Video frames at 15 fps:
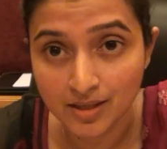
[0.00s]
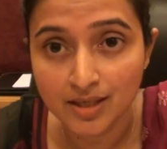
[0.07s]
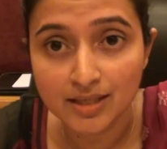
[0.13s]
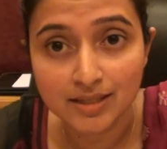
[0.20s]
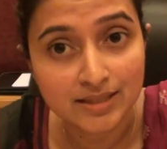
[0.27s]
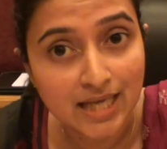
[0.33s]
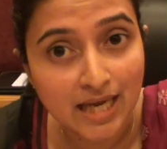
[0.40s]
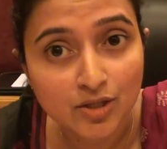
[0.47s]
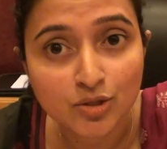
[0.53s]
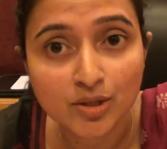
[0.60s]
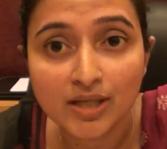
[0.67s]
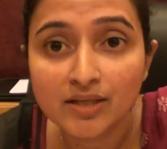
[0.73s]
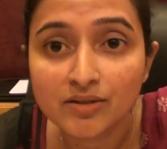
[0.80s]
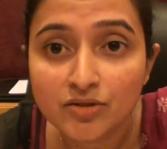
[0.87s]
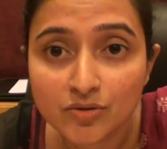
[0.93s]
is
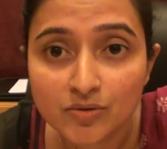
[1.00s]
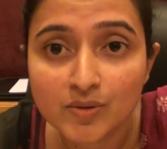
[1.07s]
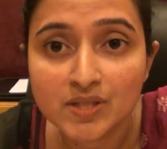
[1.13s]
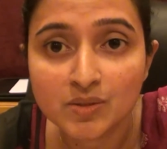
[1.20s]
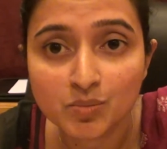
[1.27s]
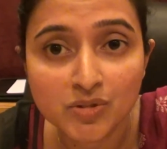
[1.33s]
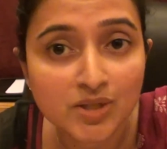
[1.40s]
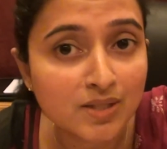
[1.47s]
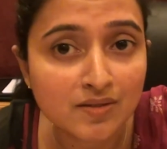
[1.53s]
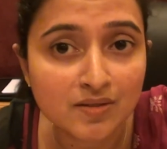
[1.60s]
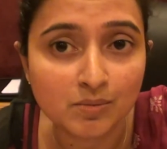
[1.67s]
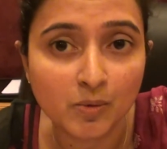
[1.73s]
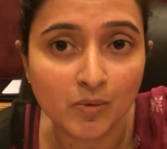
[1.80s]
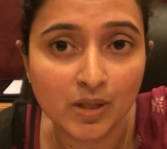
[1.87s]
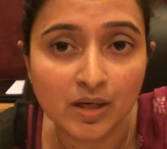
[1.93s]
actually a TRIS
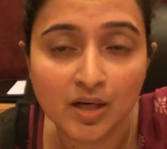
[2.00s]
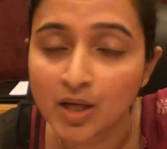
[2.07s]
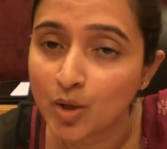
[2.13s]
principle,